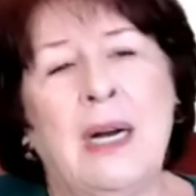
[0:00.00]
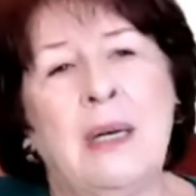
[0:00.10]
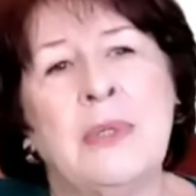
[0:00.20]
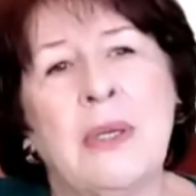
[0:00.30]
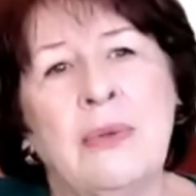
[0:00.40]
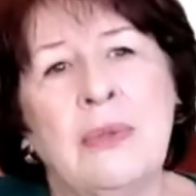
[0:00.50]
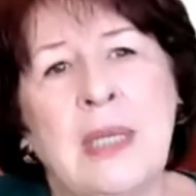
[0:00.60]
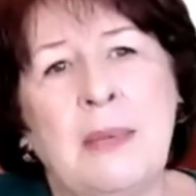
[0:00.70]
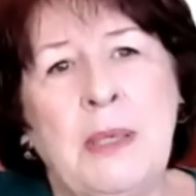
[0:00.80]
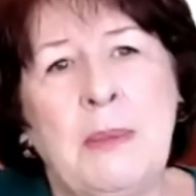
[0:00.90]
Scones
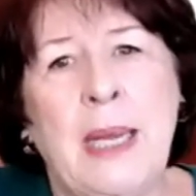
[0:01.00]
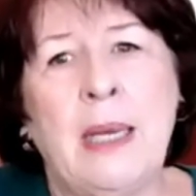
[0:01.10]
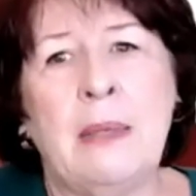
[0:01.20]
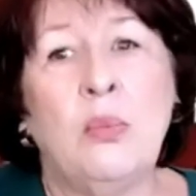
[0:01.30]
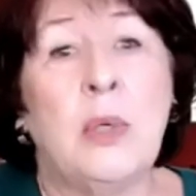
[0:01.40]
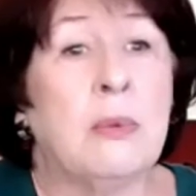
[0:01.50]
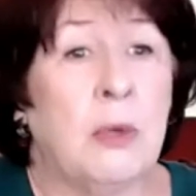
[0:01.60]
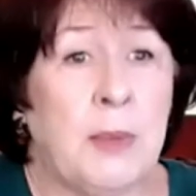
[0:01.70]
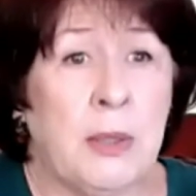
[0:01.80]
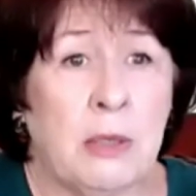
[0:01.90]
can be made with
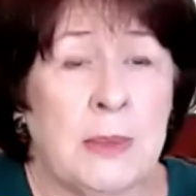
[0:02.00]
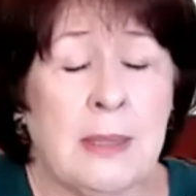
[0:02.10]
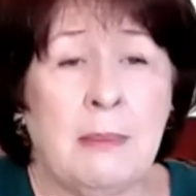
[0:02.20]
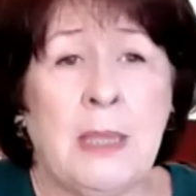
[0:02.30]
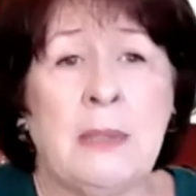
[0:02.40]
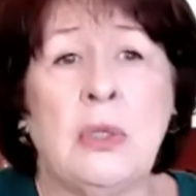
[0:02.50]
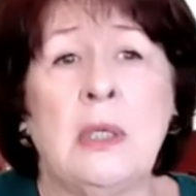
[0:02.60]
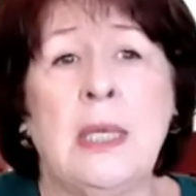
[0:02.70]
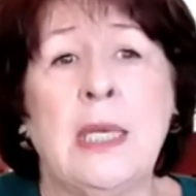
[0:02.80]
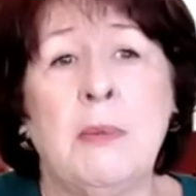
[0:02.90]
whipping cream, as I
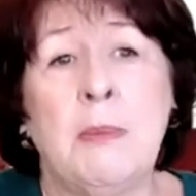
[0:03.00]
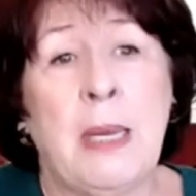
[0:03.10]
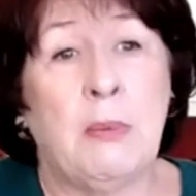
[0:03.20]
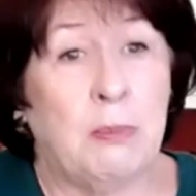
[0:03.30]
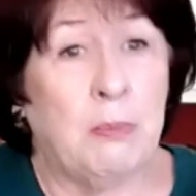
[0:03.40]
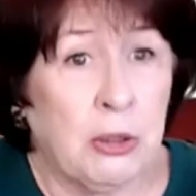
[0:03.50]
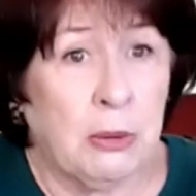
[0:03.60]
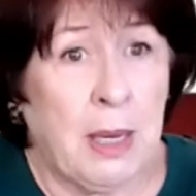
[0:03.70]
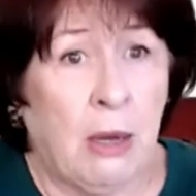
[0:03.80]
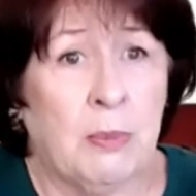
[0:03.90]
mentioned. They can be made with
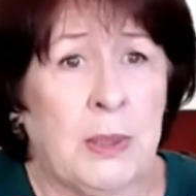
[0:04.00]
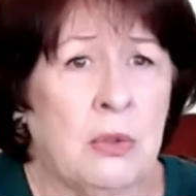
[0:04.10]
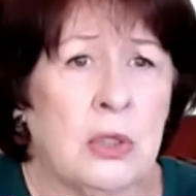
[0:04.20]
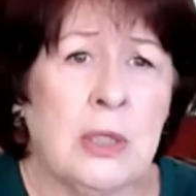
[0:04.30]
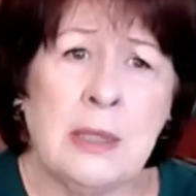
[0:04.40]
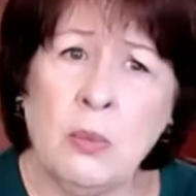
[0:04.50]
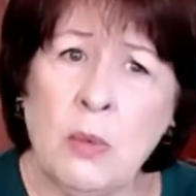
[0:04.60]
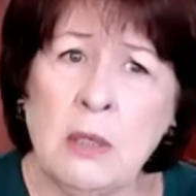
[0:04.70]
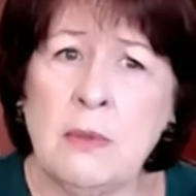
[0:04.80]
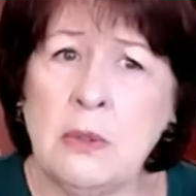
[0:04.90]
buttermilk, but usually it's
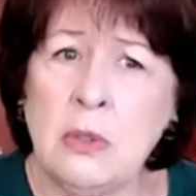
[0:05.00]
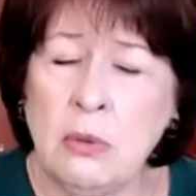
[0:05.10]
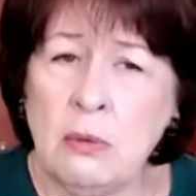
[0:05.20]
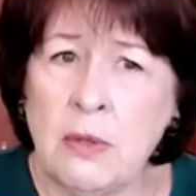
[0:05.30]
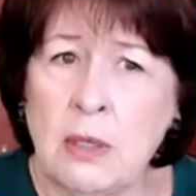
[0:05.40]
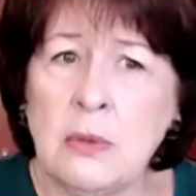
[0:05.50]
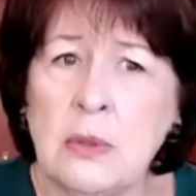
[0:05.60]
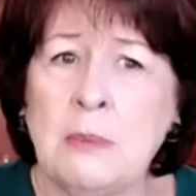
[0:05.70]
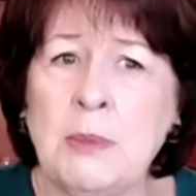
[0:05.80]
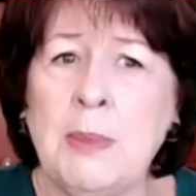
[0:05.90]
one of the two of those
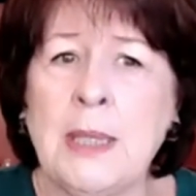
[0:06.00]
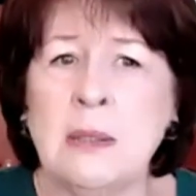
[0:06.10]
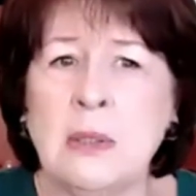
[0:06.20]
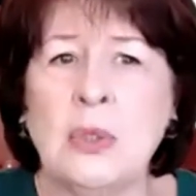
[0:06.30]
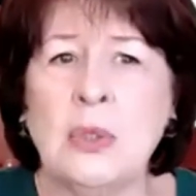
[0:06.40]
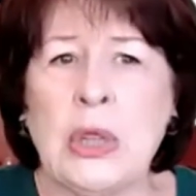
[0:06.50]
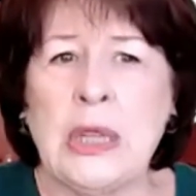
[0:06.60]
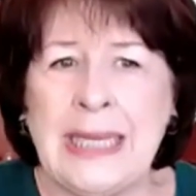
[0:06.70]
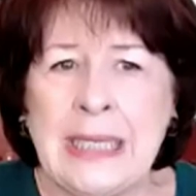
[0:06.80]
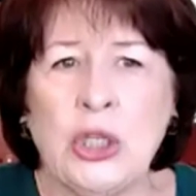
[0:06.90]
simply because those are
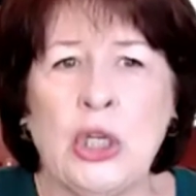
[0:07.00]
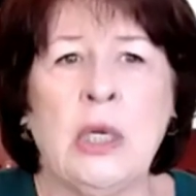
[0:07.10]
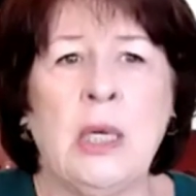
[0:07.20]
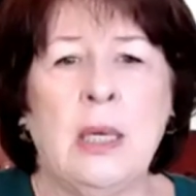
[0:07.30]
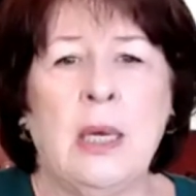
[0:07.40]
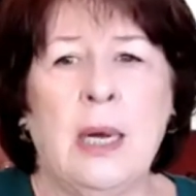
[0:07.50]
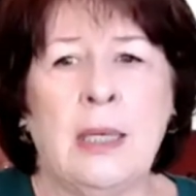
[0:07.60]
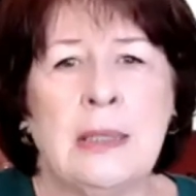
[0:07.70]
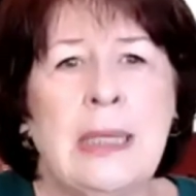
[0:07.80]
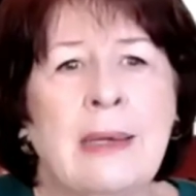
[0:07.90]
thicker,
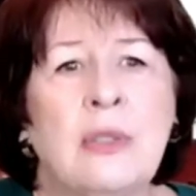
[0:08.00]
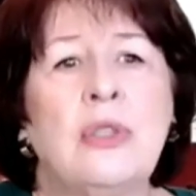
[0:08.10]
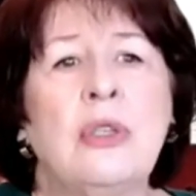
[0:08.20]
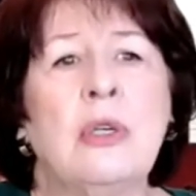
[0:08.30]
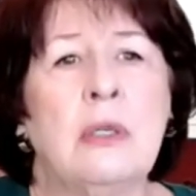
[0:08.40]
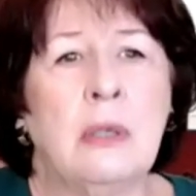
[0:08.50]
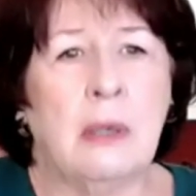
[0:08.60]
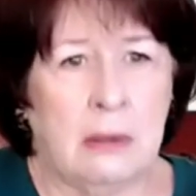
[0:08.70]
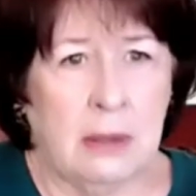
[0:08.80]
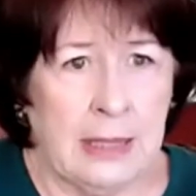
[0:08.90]
textured
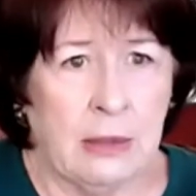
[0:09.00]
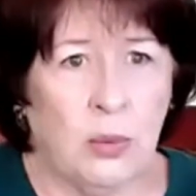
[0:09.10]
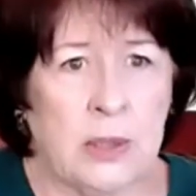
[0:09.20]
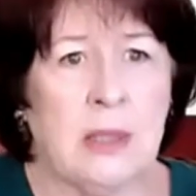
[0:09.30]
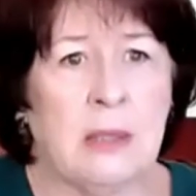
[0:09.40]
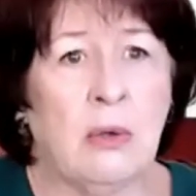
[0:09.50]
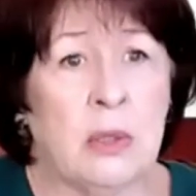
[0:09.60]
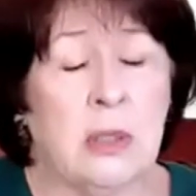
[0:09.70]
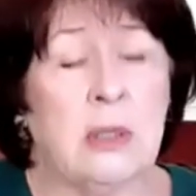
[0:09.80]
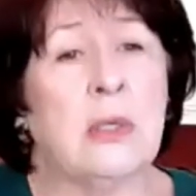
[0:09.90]
liquids that go
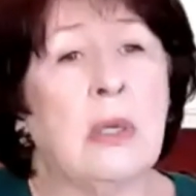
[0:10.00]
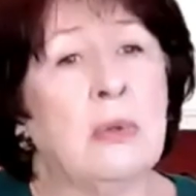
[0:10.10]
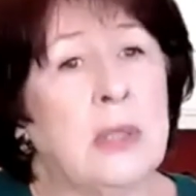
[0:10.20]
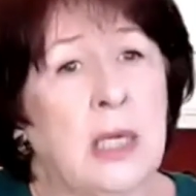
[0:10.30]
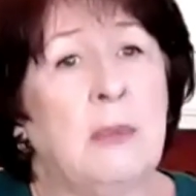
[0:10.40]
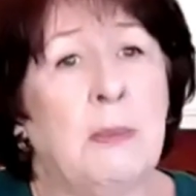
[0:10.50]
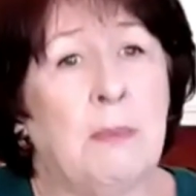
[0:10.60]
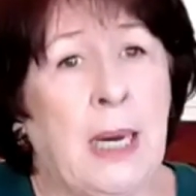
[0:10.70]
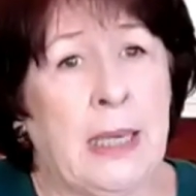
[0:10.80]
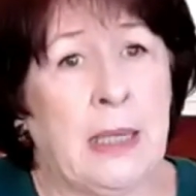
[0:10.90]
into the scones to keep the
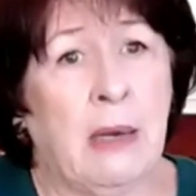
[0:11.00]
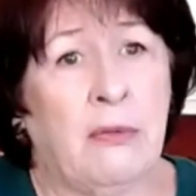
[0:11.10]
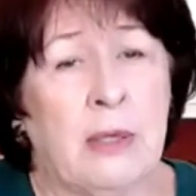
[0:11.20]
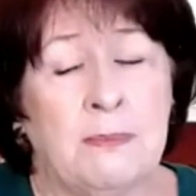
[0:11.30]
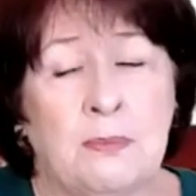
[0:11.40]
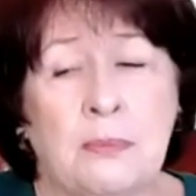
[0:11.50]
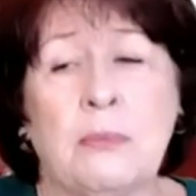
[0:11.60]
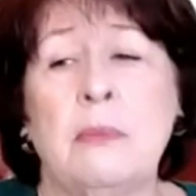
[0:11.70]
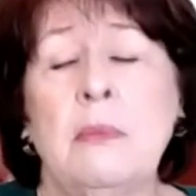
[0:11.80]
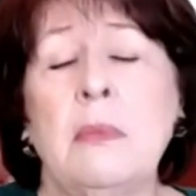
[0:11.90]
body of
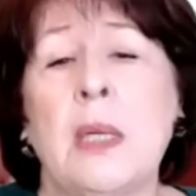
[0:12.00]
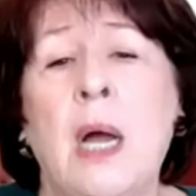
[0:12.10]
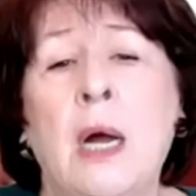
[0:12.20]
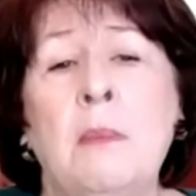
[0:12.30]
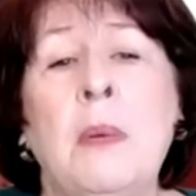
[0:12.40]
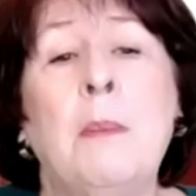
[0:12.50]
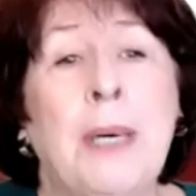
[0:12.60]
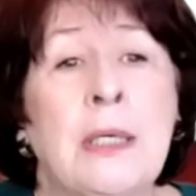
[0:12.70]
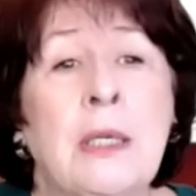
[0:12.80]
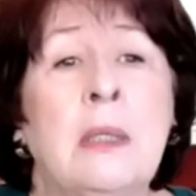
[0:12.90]
it.
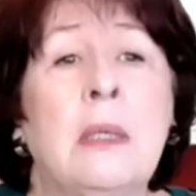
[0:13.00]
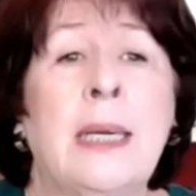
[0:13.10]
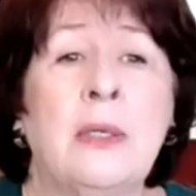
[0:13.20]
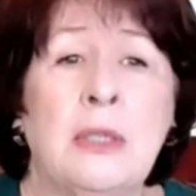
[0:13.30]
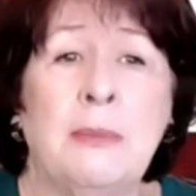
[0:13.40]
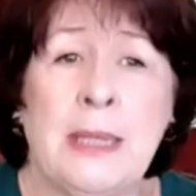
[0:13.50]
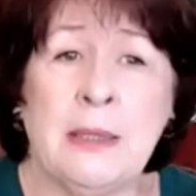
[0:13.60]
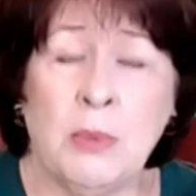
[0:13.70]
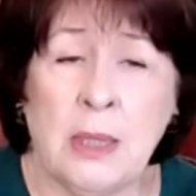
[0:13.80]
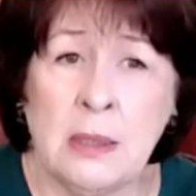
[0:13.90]
Butter, I usually make
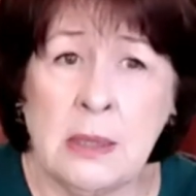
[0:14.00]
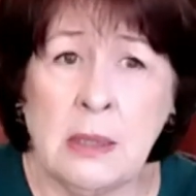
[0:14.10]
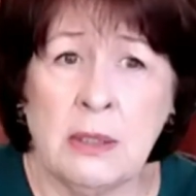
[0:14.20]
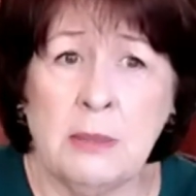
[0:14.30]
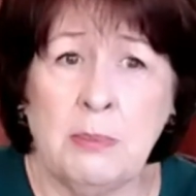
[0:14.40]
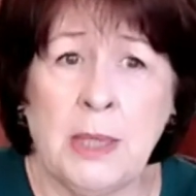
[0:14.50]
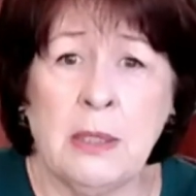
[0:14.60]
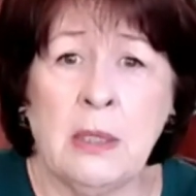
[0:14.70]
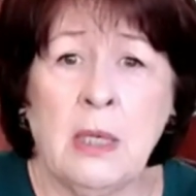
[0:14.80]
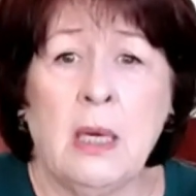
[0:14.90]
them with unsalted
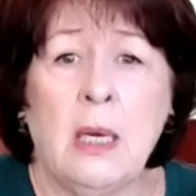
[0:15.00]
butter.